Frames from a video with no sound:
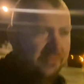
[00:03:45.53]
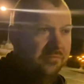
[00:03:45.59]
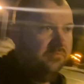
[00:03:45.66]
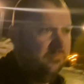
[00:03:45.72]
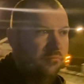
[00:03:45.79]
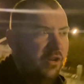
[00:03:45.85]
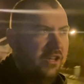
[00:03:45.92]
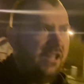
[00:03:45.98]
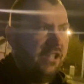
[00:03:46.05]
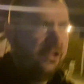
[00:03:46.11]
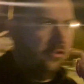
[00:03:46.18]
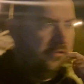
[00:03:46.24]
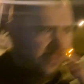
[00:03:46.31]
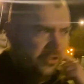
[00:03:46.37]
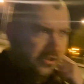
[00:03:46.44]
Whitney
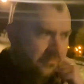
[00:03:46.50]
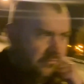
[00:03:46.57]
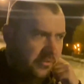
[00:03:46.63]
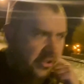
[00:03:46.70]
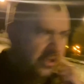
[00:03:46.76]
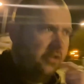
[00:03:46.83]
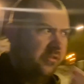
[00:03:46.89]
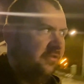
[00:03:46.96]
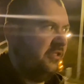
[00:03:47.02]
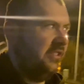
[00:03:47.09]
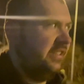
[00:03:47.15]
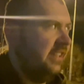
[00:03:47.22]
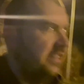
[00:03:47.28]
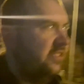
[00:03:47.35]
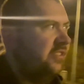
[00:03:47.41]
Houston. You know, that